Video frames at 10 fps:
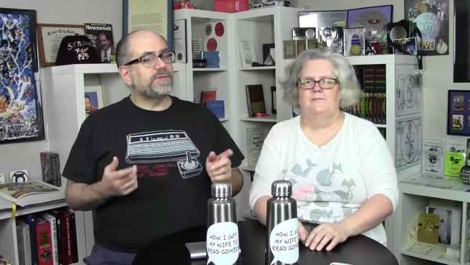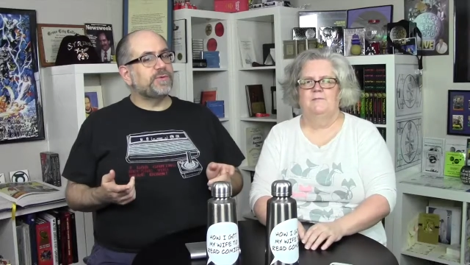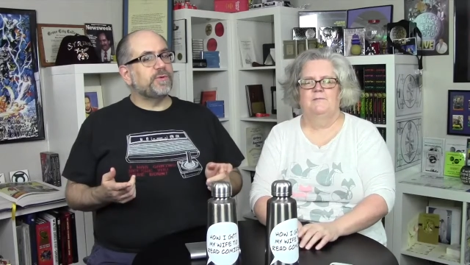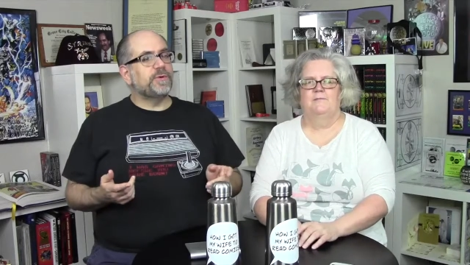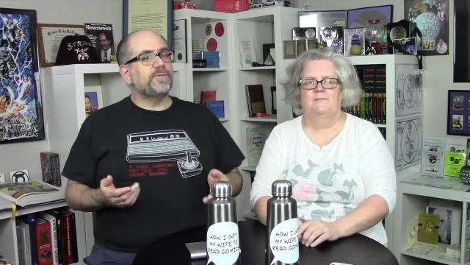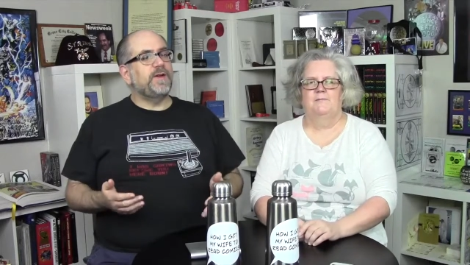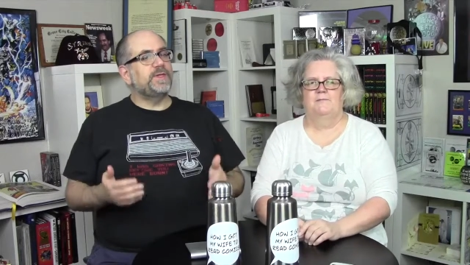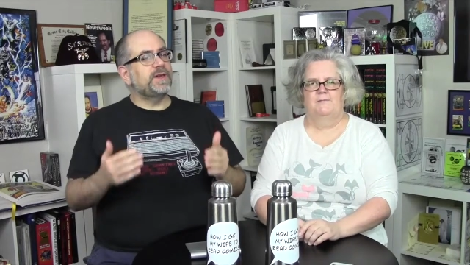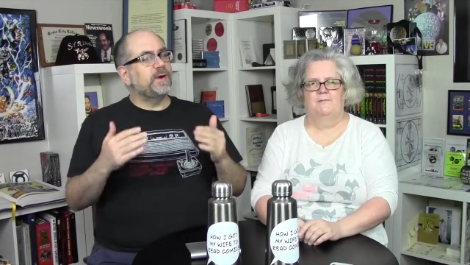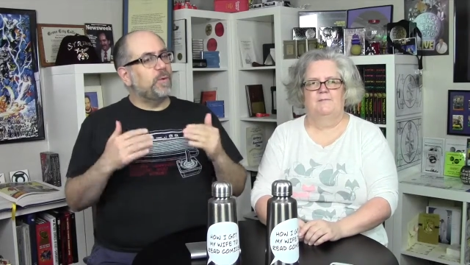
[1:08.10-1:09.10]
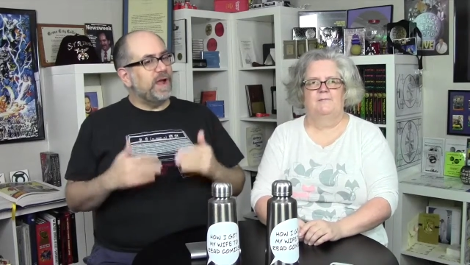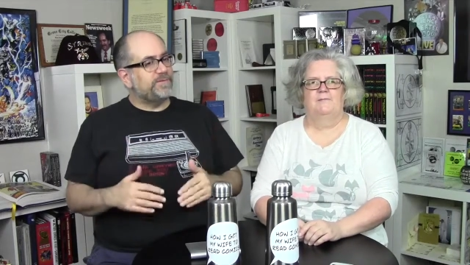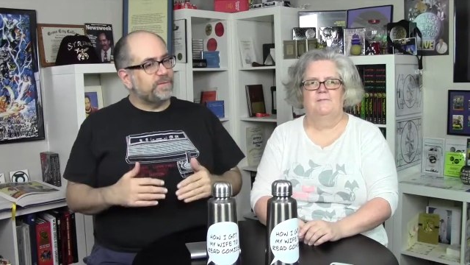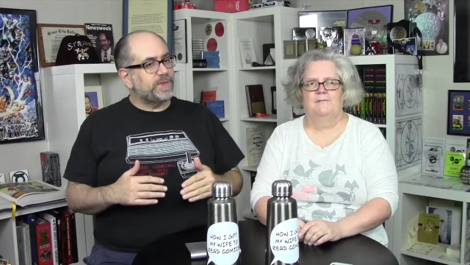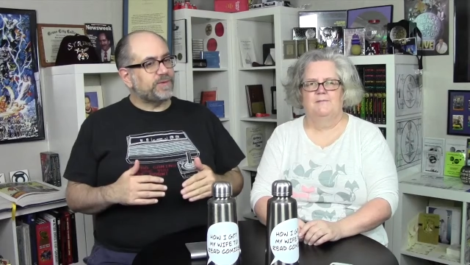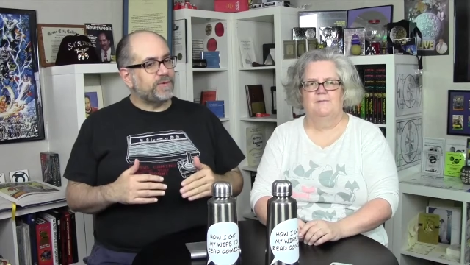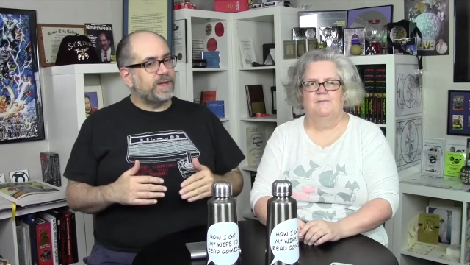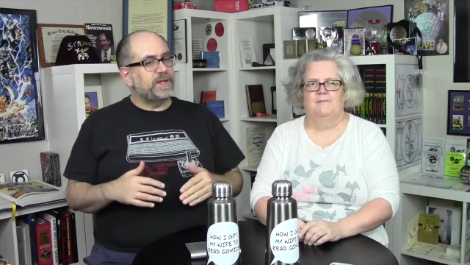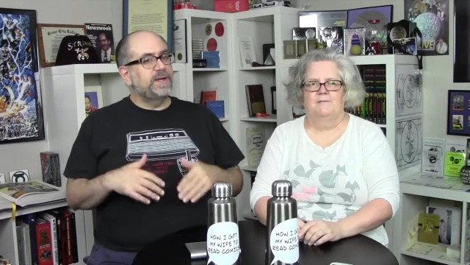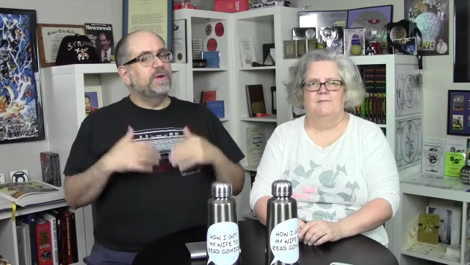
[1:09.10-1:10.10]
Speaker 1: of stores facing away from a
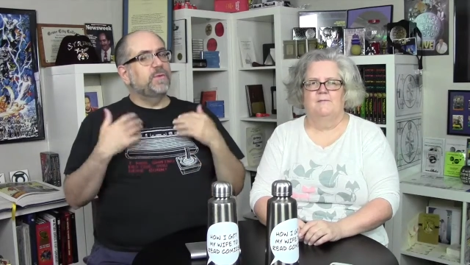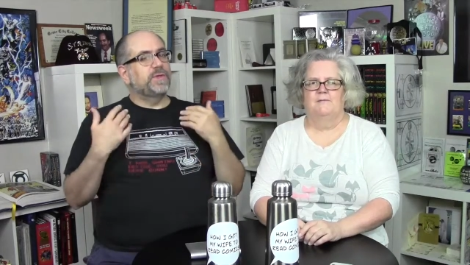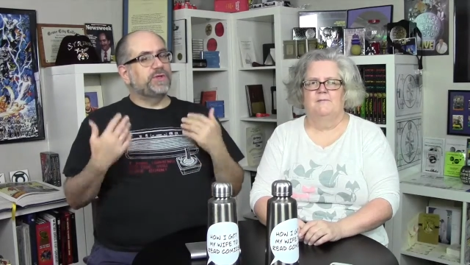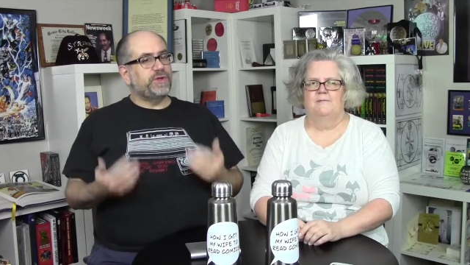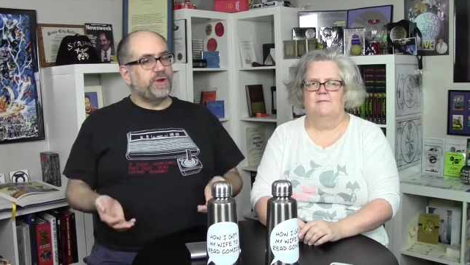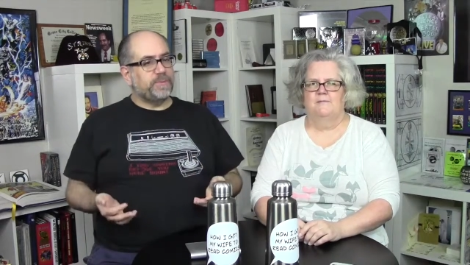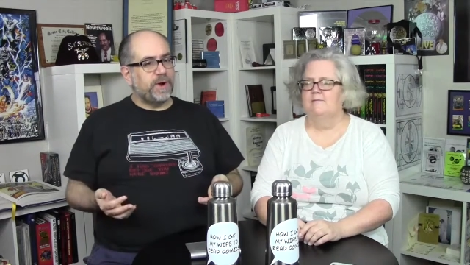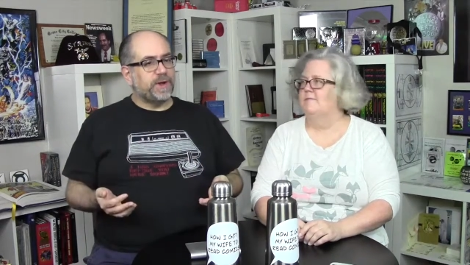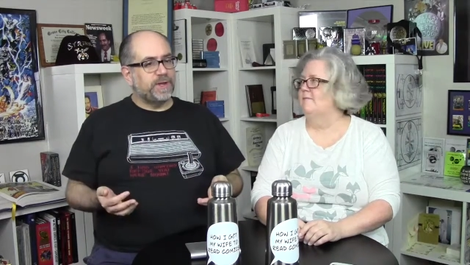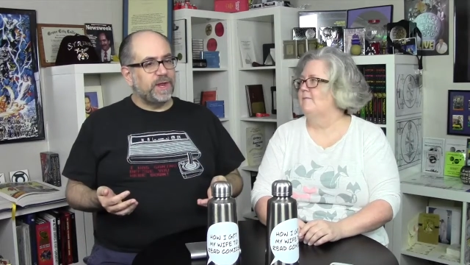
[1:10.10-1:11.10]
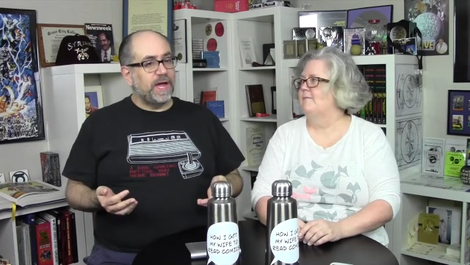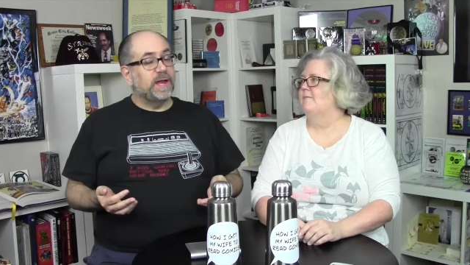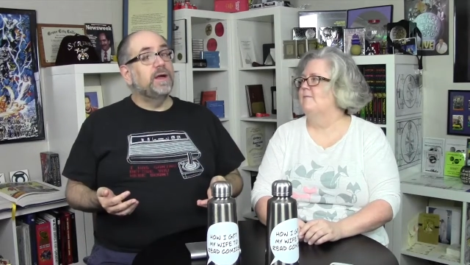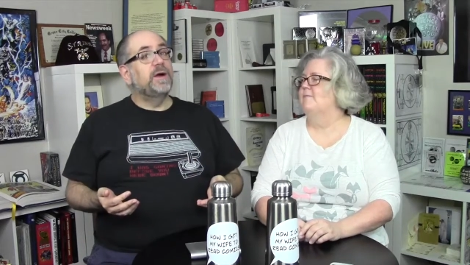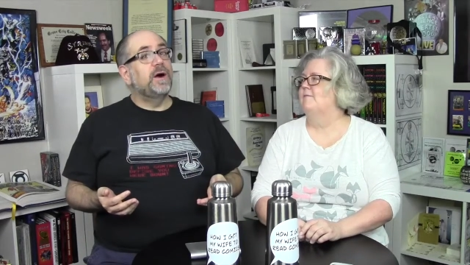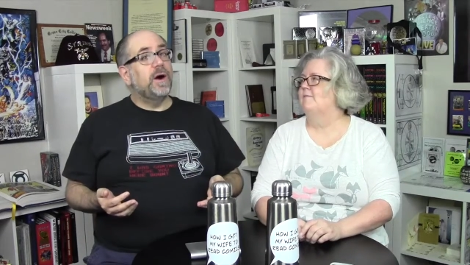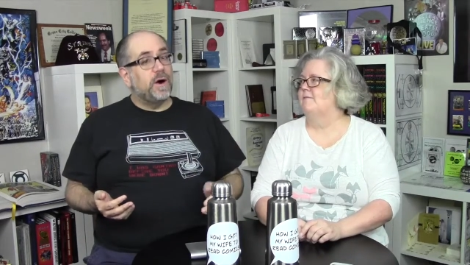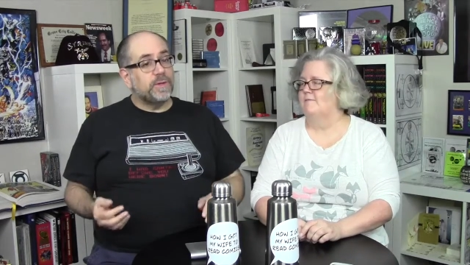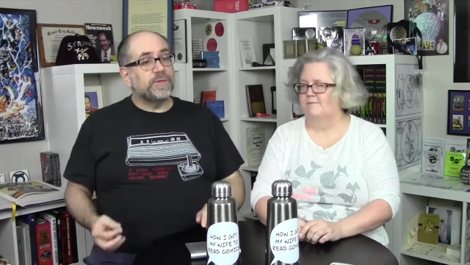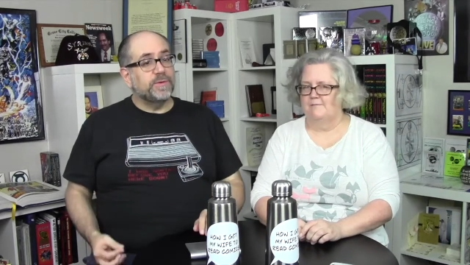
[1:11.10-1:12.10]
street with a shared parking lot,
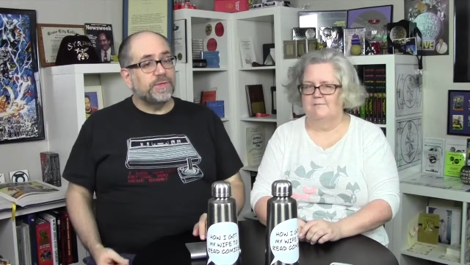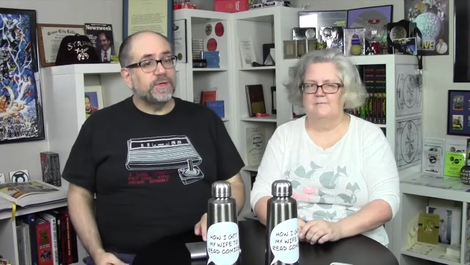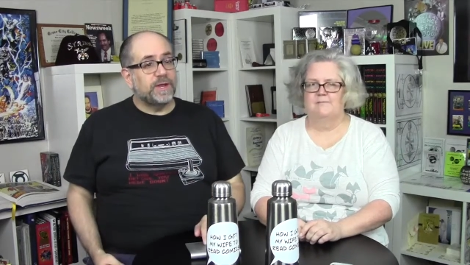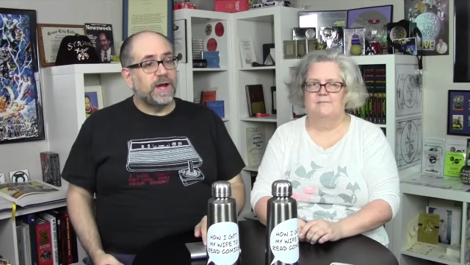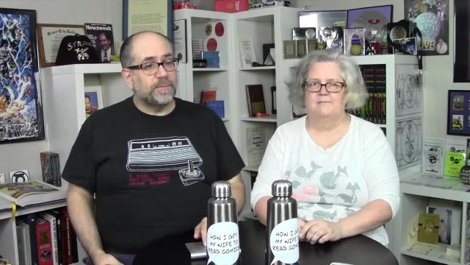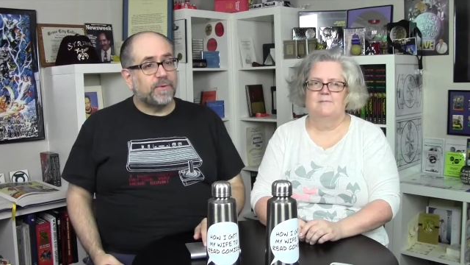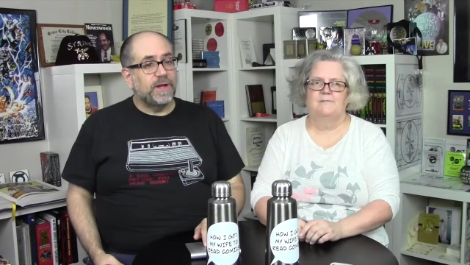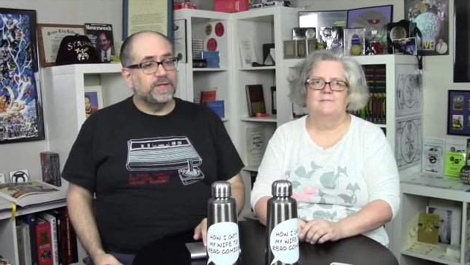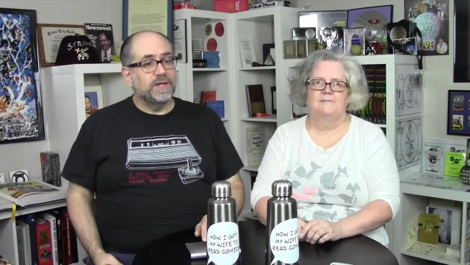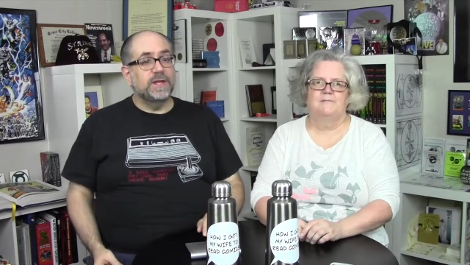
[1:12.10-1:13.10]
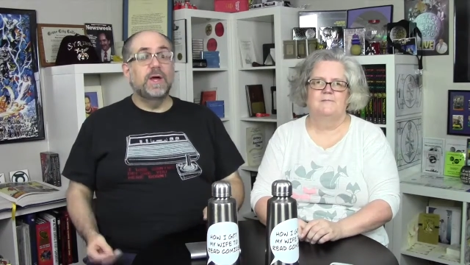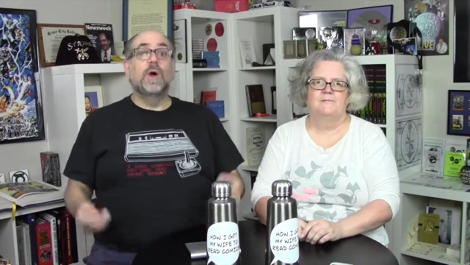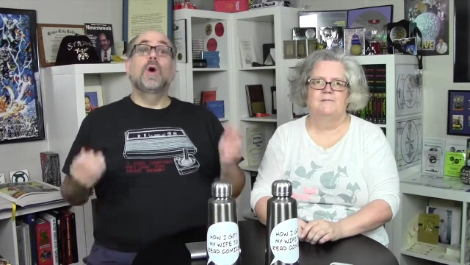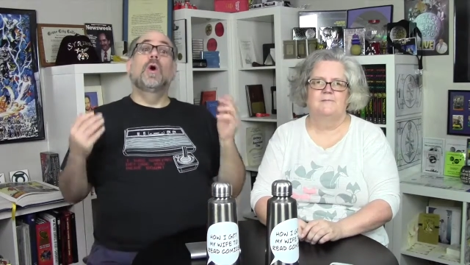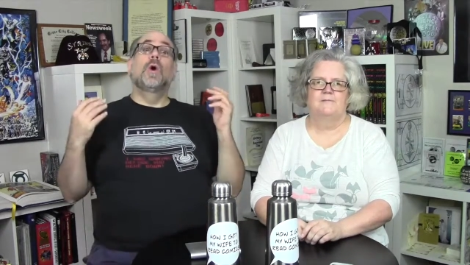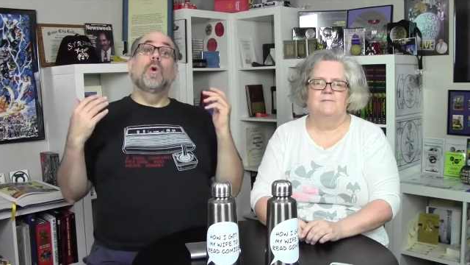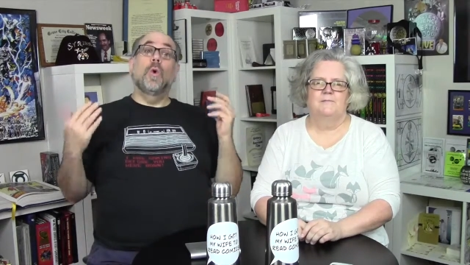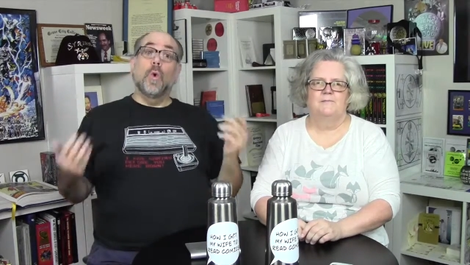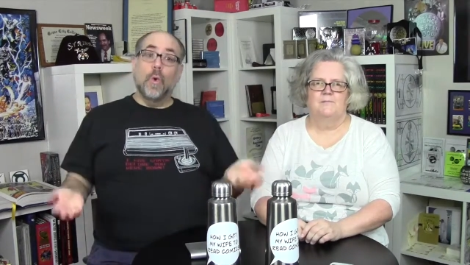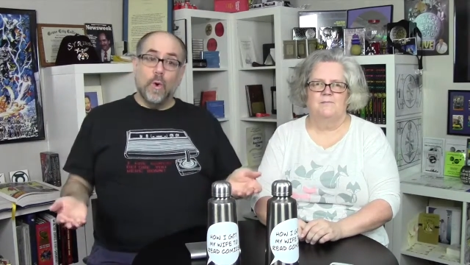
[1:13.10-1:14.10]
also still in operation.
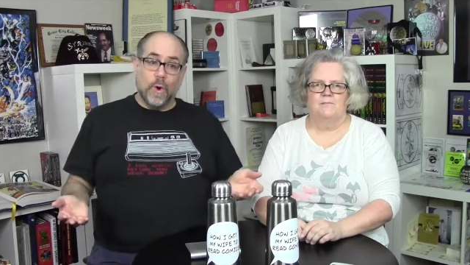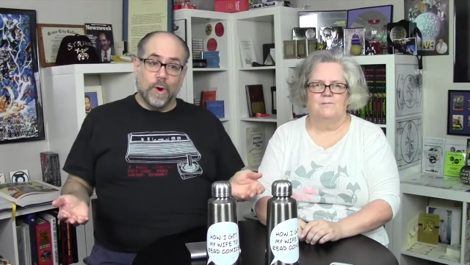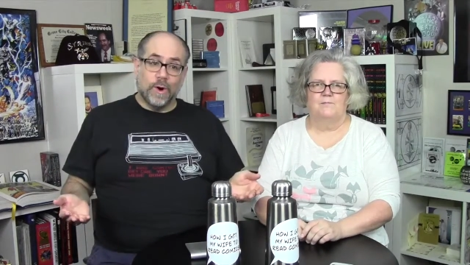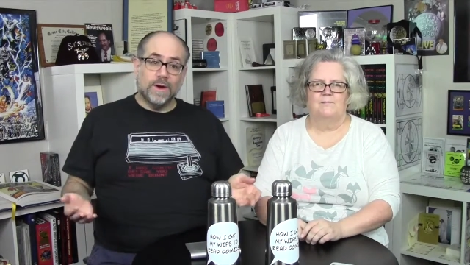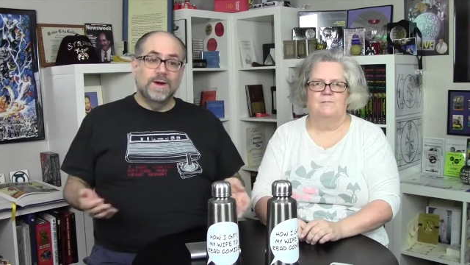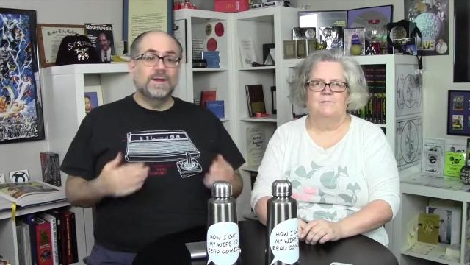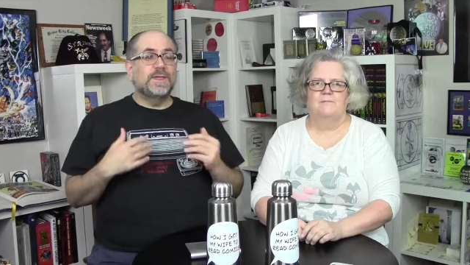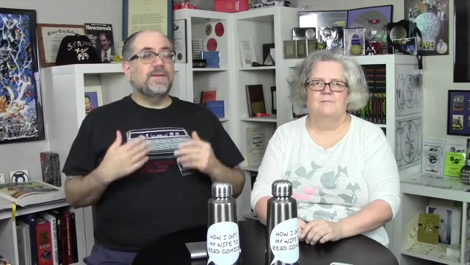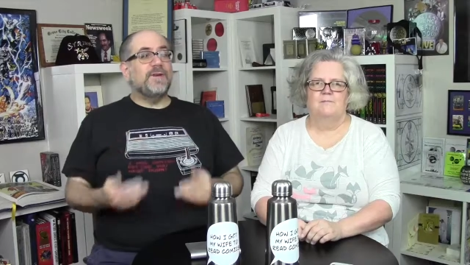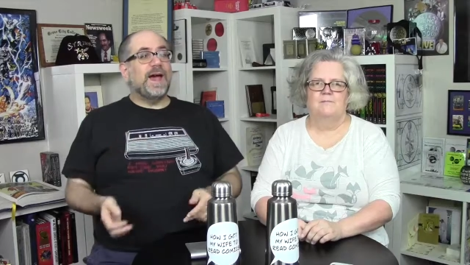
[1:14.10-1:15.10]
Or the